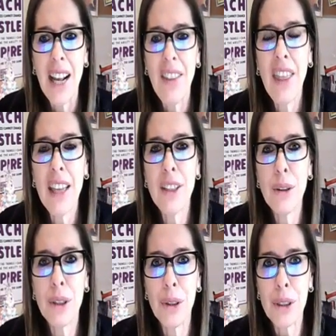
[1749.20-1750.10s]
Then you
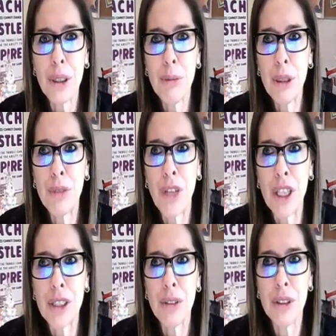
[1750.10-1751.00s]
are going to move
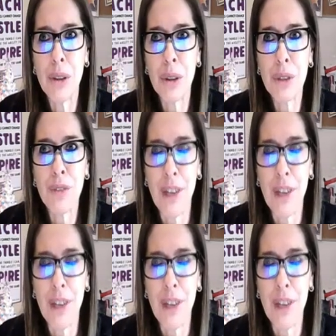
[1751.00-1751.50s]
on to your